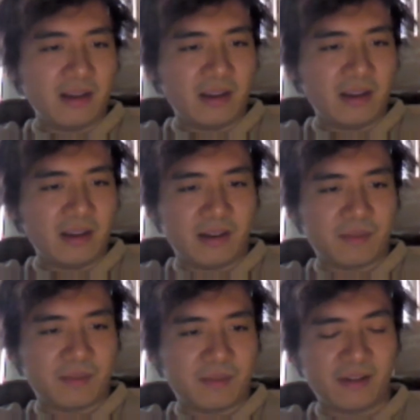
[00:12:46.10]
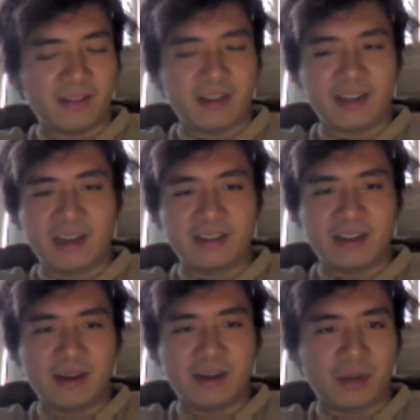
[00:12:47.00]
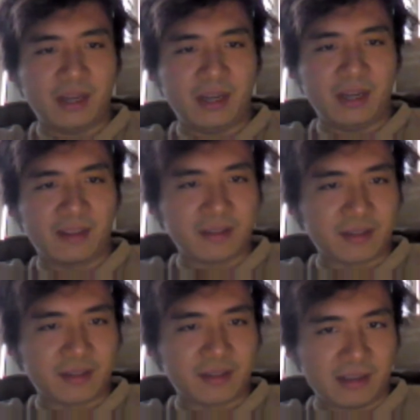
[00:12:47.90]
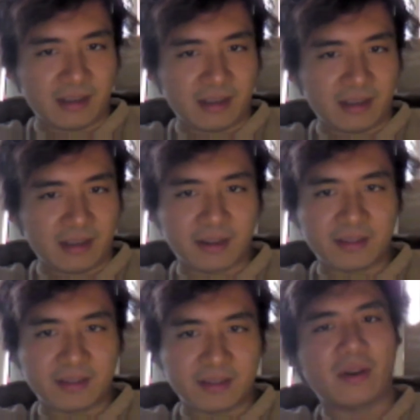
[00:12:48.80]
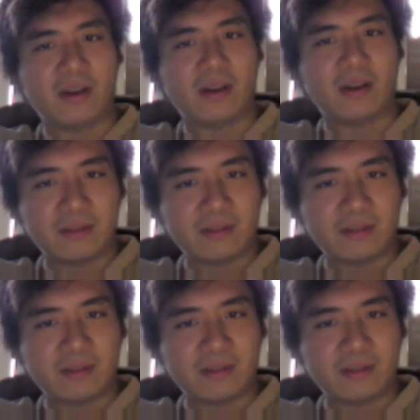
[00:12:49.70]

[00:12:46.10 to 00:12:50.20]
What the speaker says: apparently I'm reading this, and it does have a